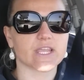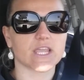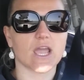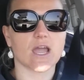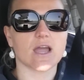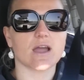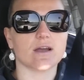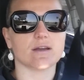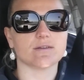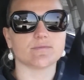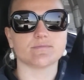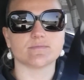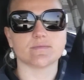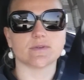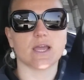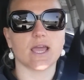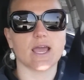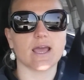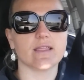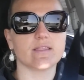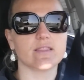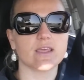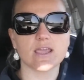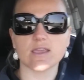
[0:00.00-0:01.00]
Yeah,
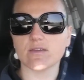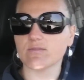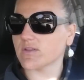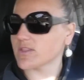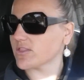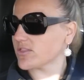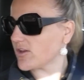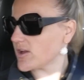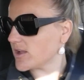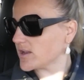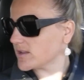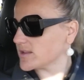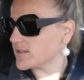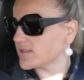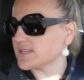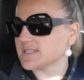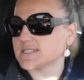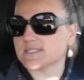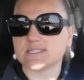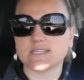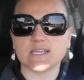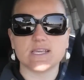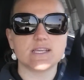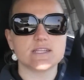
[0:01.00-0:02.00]
and they even thought the
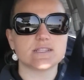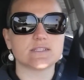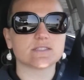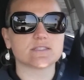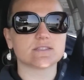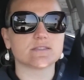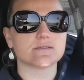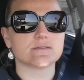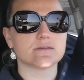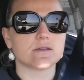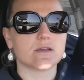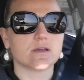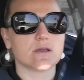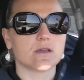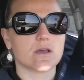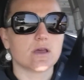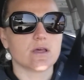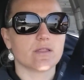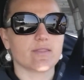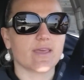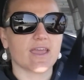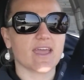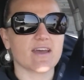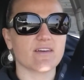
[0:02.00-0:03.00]
seats,
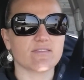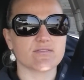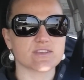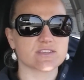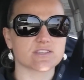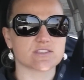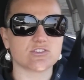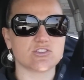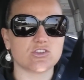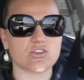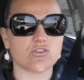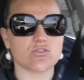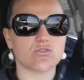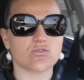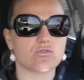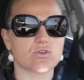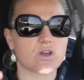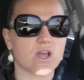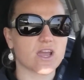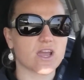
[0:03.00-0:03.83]
they have this new